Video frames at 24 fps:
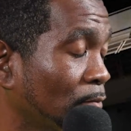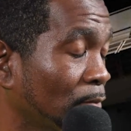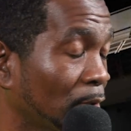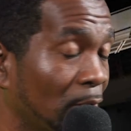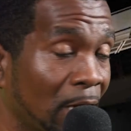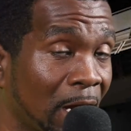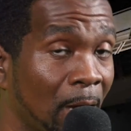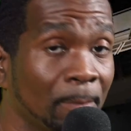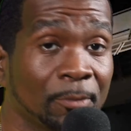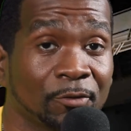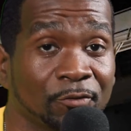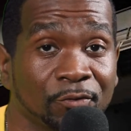
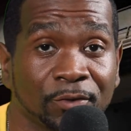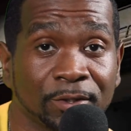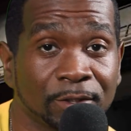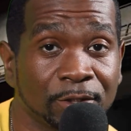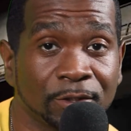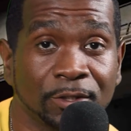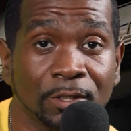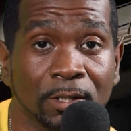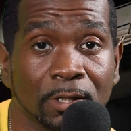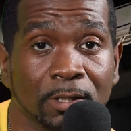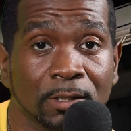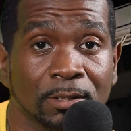I'm afraid of
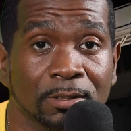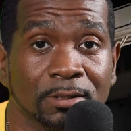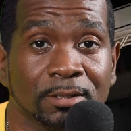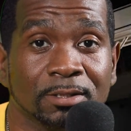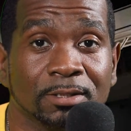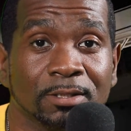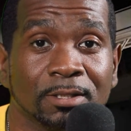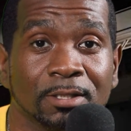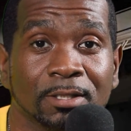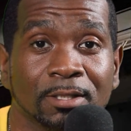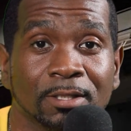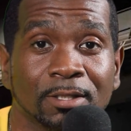
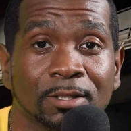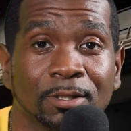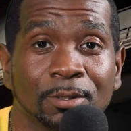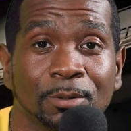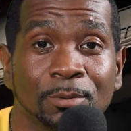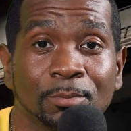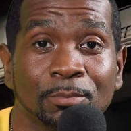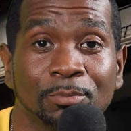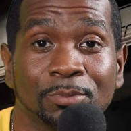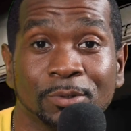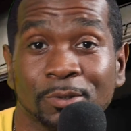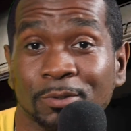dogs.
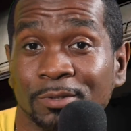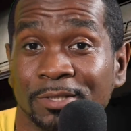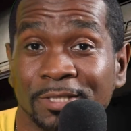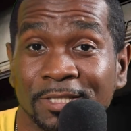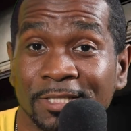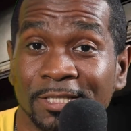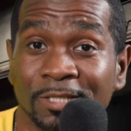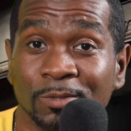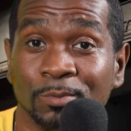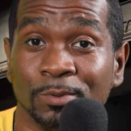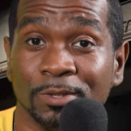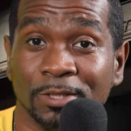
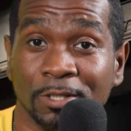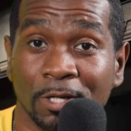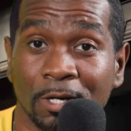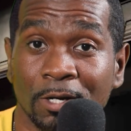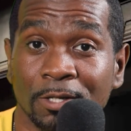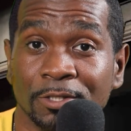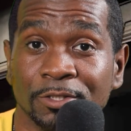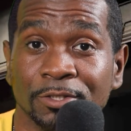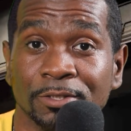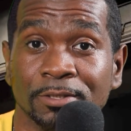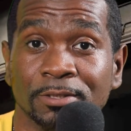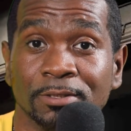Proceed with
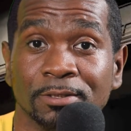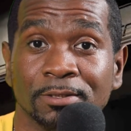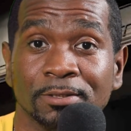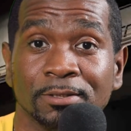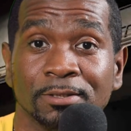caution.